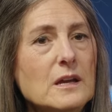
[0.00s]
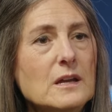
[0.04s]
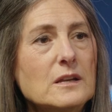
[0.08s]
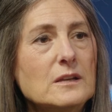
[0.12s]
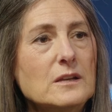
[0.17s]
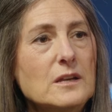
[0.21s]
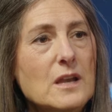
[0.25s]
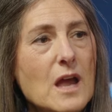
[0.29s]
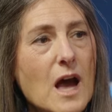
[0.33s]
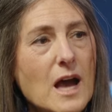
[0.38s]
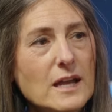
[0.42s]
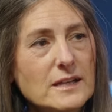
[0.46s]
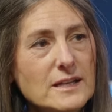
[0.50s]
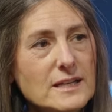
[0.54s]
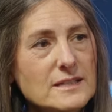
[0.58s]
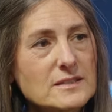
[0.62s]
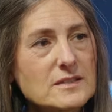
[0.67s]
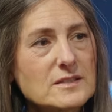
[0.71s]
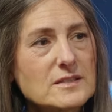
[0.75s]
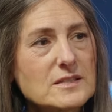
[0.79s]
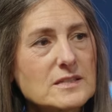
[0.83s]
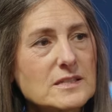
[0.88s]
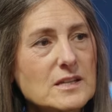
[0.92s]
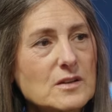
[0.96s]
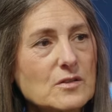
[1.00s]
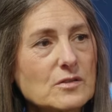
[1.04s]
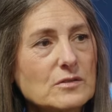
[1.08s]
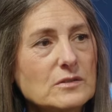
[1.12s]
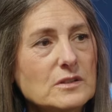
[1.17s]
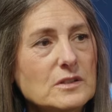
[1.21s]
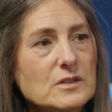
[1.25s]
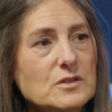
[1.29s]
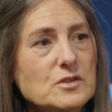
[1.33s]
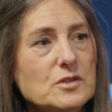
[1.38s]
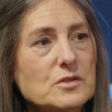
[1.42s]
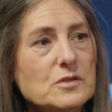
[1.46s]
not
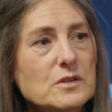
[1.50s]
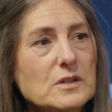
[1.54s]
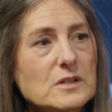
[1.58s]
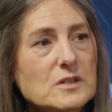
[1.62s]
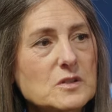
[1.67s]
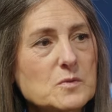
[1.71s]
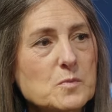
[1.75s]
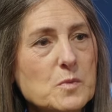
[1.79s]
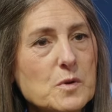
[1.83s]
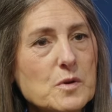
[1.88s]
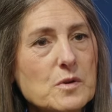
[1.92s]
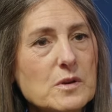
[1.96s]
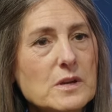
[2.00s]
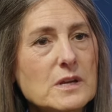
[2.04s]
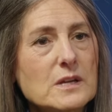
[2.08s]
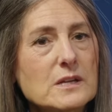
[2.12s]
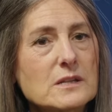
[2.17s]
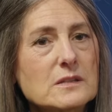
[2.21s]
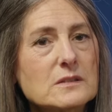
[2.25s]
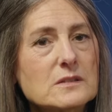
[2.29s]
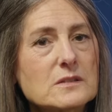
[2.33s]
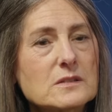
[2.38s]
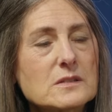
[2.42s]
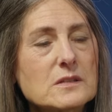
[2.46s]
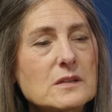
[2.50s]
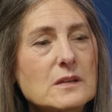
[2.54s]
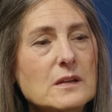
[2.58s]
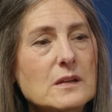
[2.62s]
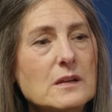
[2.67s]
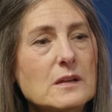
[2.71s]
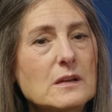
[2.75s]
necessarily to experience